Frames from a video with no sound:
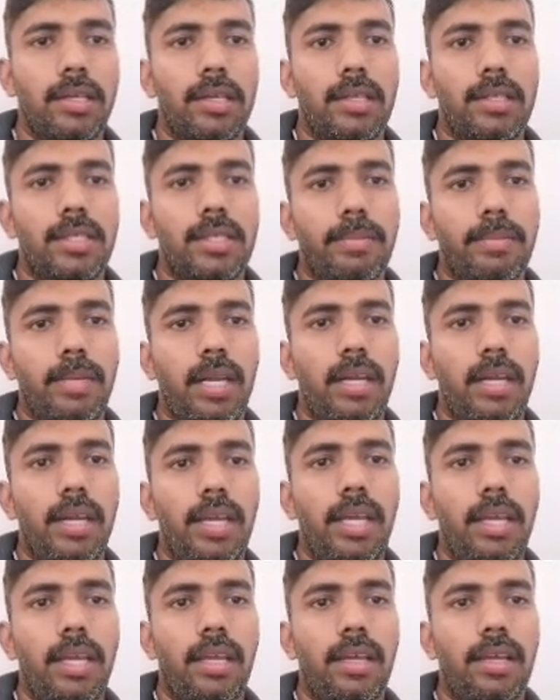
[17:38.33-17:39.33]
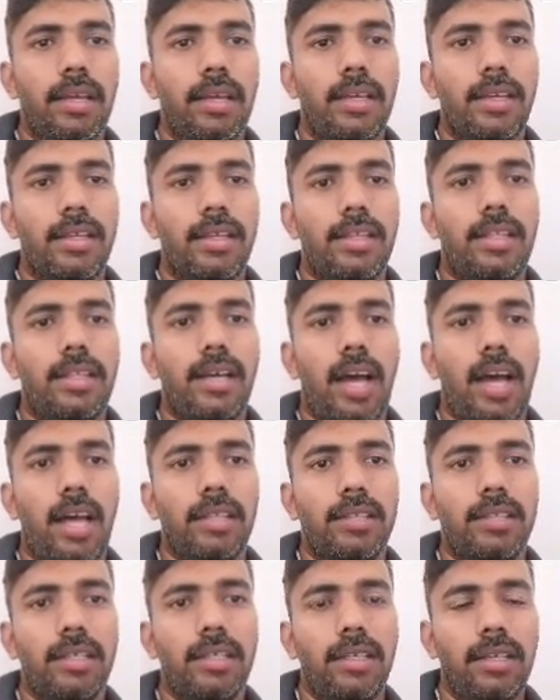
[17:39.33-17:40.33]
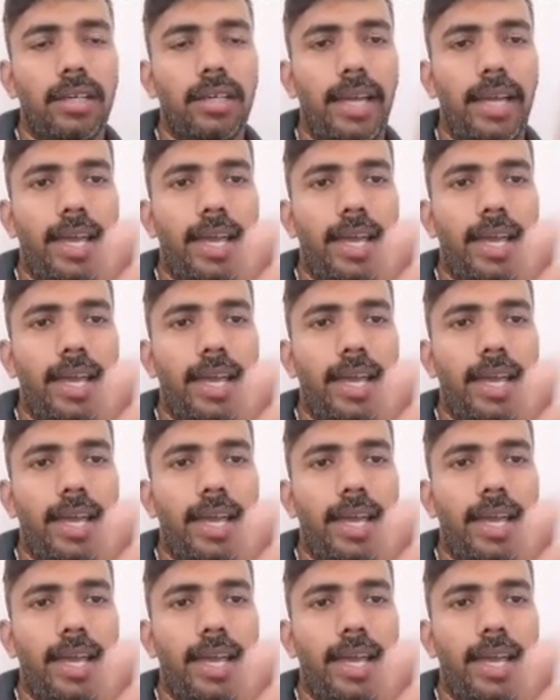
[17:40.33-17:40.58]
Similarly, the other